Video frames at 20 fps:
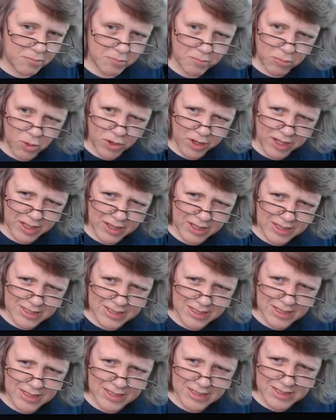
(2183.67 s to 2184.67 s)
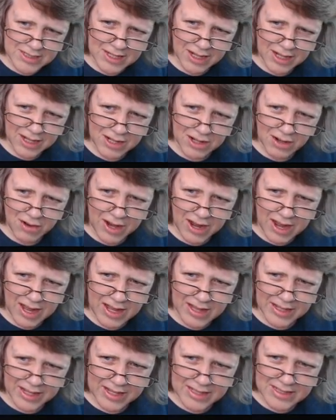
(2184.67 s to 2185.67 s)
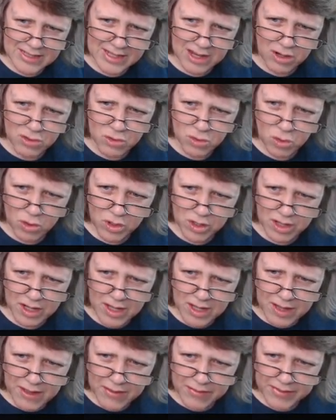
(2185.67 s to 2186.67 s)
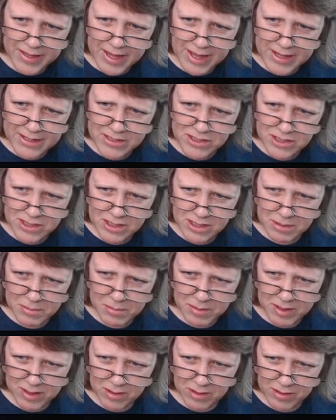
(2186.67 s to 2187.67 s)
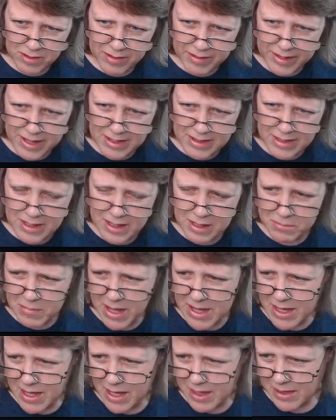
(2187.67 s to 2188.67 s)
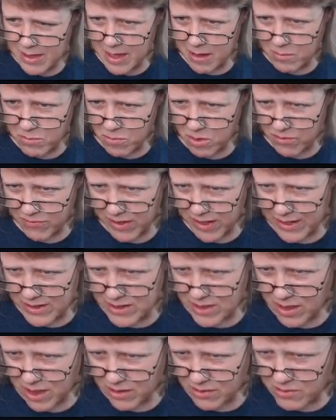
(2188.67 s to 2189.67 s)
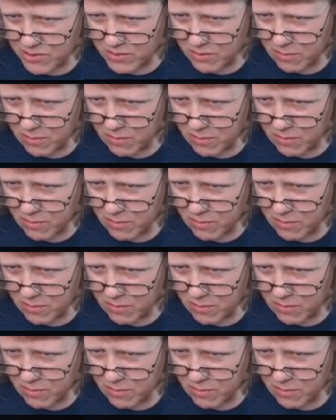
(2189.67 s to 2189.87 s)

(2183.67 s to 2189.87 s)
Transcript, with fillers: putting these secondary highlights out toward the edges of the model and then making them reflect colors